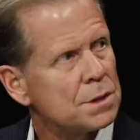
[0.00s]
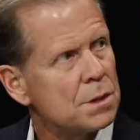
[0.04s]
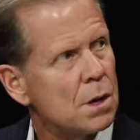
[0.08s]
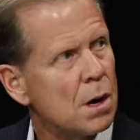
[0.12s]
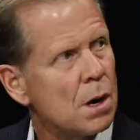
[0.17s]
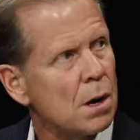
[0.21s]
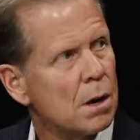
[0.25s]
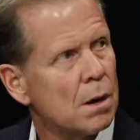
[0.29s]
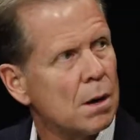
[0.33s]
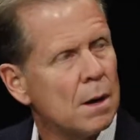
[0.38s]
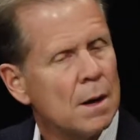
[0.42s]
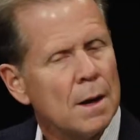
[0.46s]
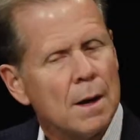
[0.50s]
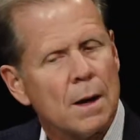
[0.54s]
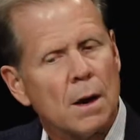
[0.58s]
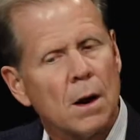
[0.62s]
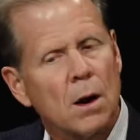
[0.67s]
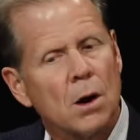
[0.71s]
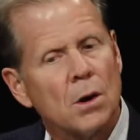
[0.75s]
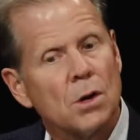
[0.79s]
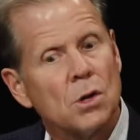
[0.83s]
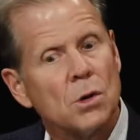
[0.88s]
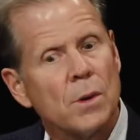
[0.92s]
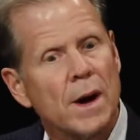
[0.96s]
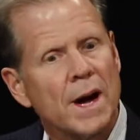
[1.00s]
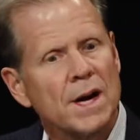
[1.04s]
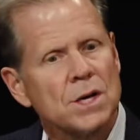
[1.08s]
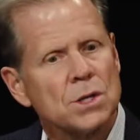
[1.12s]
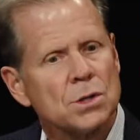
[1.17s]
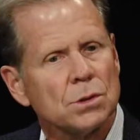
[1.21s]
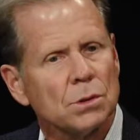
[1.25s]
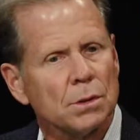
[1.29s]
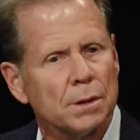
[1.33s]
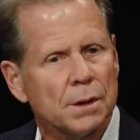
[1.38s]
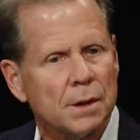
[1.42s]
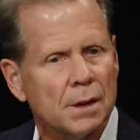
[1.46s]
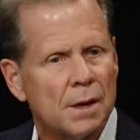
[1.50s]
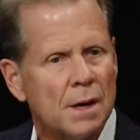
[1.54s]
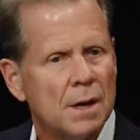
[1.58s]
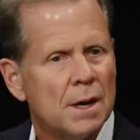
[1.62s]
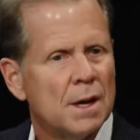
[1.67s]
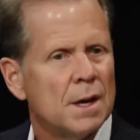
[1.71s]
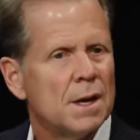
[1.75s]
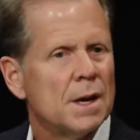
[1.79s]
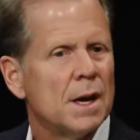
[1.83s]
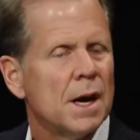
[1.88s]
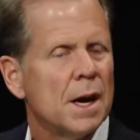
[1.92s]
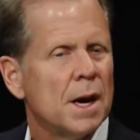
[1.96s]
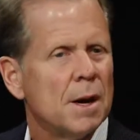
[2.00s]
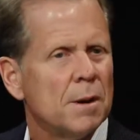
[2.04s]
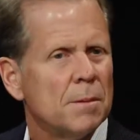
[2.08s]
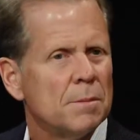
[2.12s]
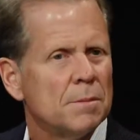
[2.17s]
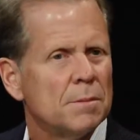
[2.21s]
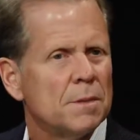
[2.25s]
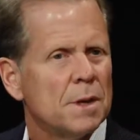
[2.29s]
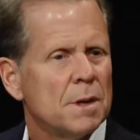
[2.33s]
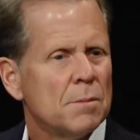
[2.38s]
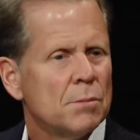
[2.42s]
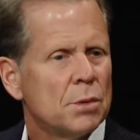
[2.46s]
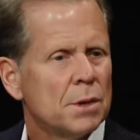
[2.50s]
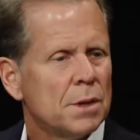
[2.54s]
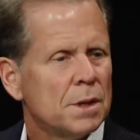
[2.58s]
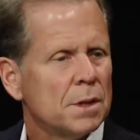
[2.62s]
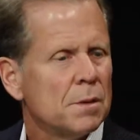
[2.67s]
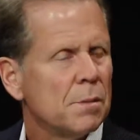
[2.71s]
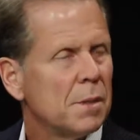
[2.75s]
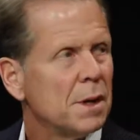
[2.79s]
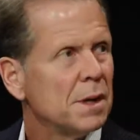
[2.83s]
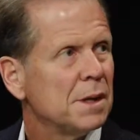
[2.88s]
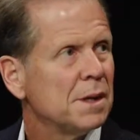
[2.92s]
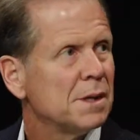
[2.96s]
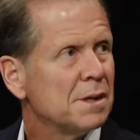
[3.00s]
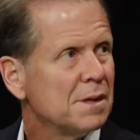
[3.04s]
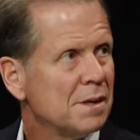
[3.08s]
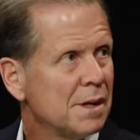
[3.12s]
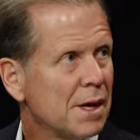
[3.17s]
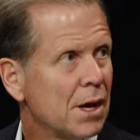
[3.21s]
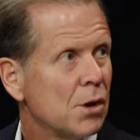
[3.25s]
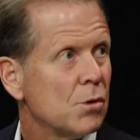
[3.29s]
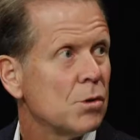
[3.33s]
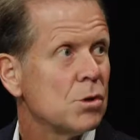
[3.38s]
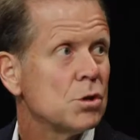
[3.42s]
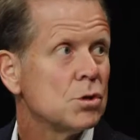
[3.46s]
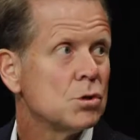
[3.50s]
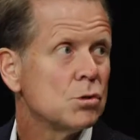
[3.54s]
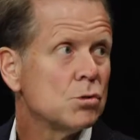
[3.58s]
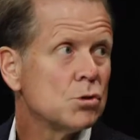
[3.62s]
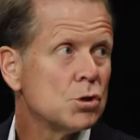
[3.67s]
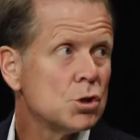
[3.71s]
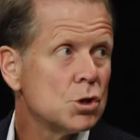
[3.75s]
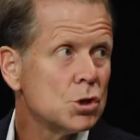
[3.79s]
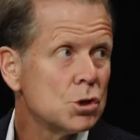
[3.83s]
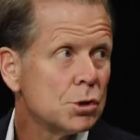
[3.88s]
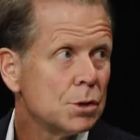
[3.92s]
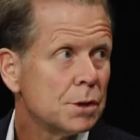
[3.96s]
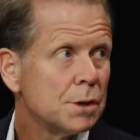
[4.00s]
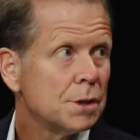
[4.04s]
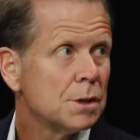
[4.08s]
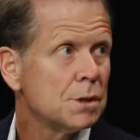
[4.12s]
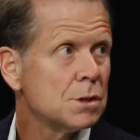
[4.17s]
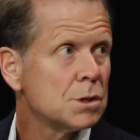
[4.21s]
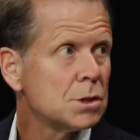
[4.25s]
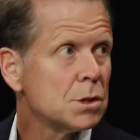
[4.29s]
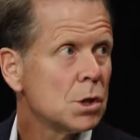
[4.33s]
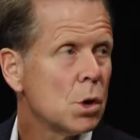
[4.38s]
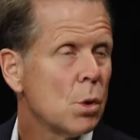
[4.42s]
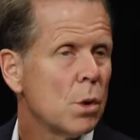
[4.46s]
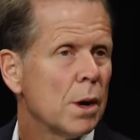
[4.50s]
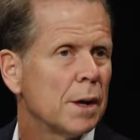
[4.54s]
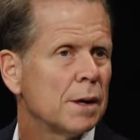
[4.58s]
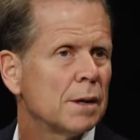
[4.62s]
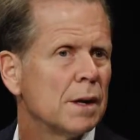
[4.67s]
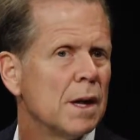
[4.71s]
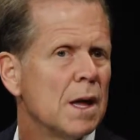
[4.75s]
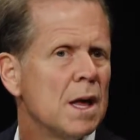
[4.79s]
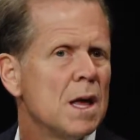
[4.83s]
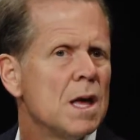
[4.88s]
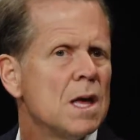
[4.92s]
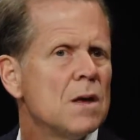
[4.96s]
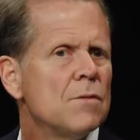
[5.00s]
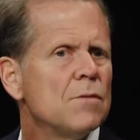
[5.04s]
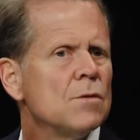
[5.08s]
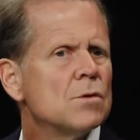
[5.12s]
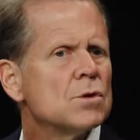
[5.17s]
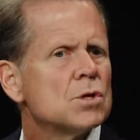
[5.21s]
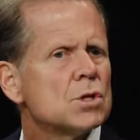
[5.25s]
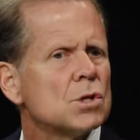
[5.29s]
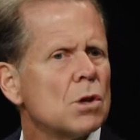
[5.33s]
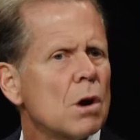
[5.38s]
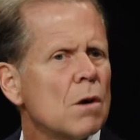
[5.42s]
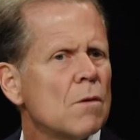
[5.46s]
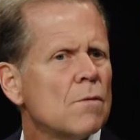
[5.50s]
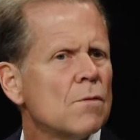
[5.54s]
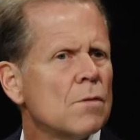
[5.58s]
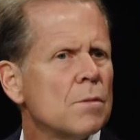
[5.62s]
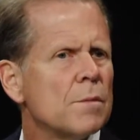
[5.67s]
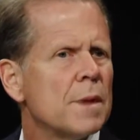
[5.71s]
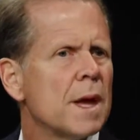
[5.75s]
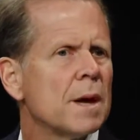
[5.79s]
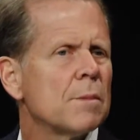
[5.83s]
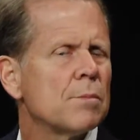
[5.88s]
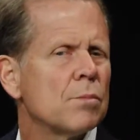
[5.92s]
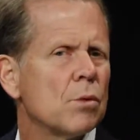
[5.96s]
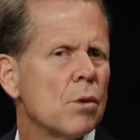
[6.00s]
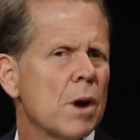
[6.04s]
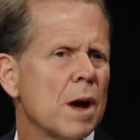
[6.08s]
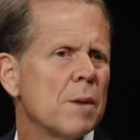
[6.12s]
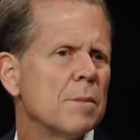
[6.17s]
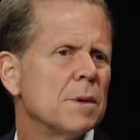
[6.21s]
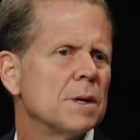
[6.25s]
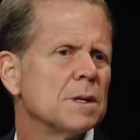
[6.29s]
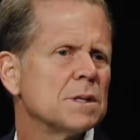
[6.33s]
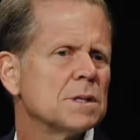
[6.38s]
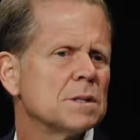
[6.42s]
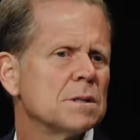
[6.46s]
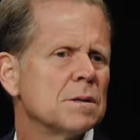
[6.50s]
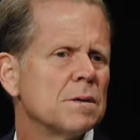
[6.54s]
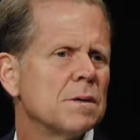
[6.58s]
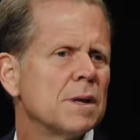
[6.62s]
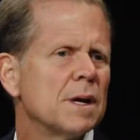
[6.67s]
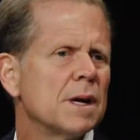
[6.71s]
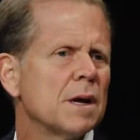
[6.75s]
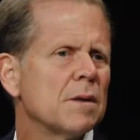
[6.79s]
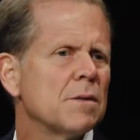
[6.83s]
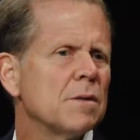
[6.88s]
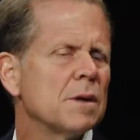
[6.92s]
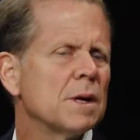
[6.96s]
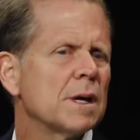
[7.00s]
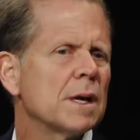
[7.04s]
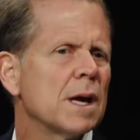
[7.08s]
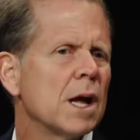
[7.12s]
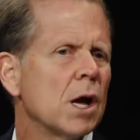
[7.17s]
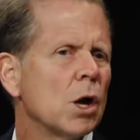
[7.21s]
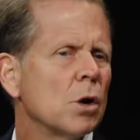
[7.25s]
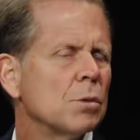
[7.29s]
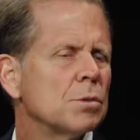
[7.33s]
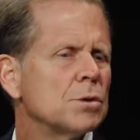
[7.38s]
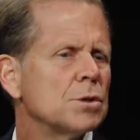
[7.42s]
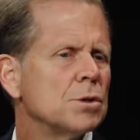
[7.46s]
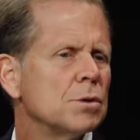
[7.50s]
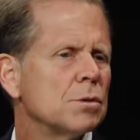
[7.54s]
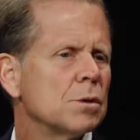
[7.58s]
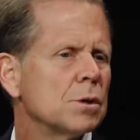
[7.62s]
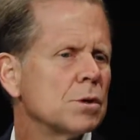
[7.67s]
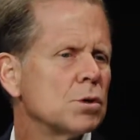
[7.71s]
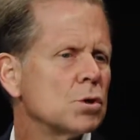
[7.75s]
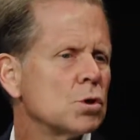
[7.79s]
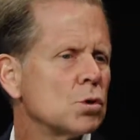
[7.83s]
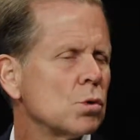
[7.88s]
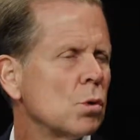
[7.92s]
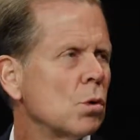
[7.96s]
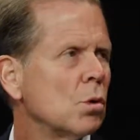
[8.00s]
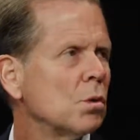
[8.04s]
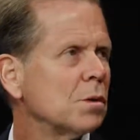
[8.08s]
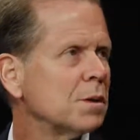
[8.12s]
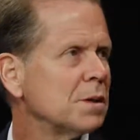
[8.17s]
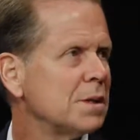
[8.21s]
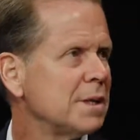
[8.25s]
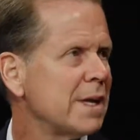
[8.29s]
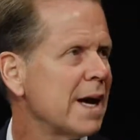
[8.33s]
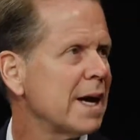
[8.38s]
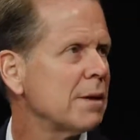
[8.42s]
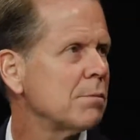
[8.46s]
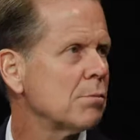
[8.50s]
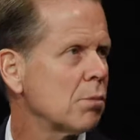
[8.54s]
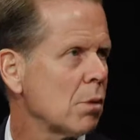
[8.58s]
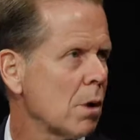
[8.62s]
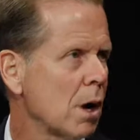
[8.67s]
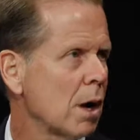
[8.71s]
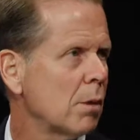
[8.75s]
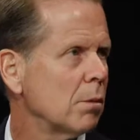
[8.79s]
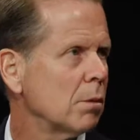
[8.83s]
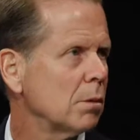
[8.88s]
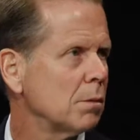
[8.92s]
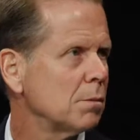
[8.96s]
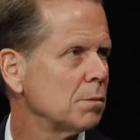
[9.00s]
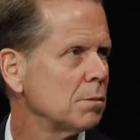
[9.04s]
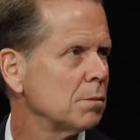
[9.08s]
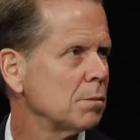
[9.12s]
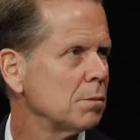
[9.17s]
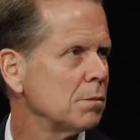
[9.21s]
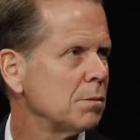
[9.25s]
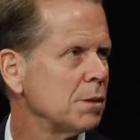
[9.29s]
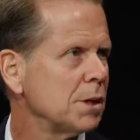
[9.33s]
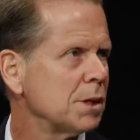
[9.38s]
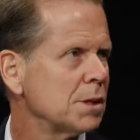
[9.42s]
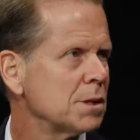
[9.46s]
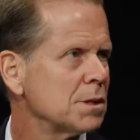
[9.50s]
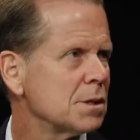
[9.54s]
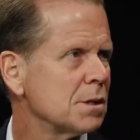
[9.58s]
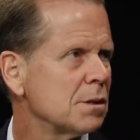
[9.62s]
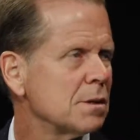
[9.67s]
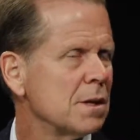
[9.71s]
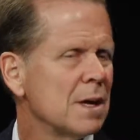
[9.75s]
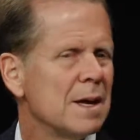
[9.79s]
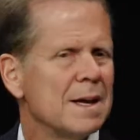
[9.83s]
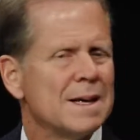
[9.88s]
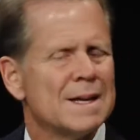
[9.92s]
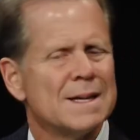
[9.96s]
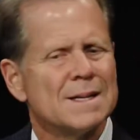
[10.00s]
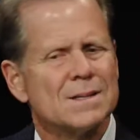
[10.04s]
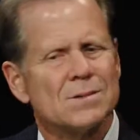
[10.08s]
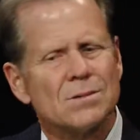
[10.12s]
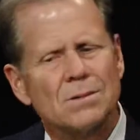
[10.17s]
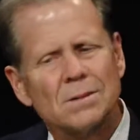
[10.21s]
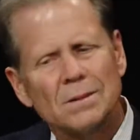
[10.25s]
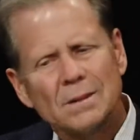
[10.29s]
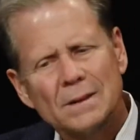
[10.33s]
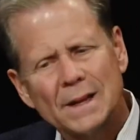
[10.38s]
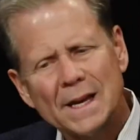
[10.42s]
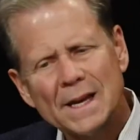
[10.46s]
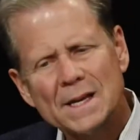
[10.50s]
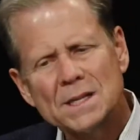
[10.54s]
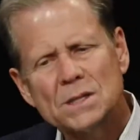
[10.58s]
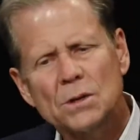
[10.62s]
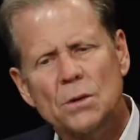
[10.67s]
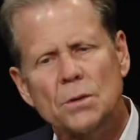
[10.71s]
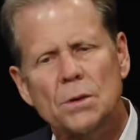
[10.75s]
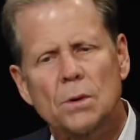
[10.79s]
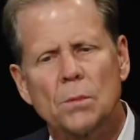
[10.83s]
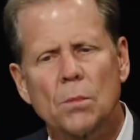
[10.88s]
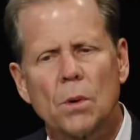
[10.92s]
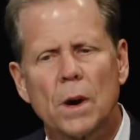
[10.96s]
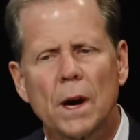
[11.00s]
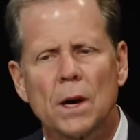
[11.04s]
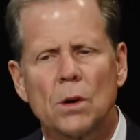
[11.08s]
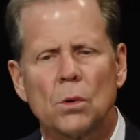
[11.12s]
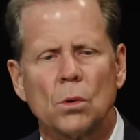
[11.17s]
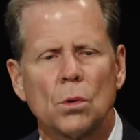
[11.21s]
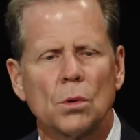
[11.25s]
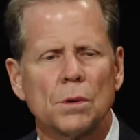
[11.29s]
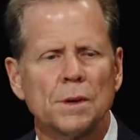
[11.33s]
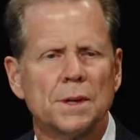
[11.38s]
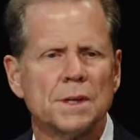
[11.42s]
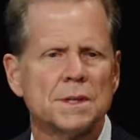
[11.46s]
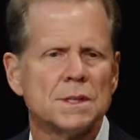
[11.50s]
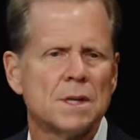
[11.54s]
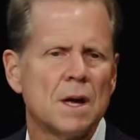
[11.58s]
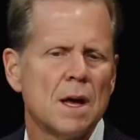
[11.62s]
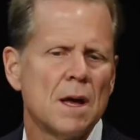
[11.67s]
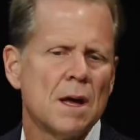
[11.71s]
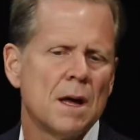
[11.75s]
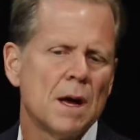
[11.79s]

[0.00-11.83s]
are. Are you actually putting the money into the areas you should, and so on. If you start from that premise, then I think it helps you control the debt problem, because it sort of lays out your priorities.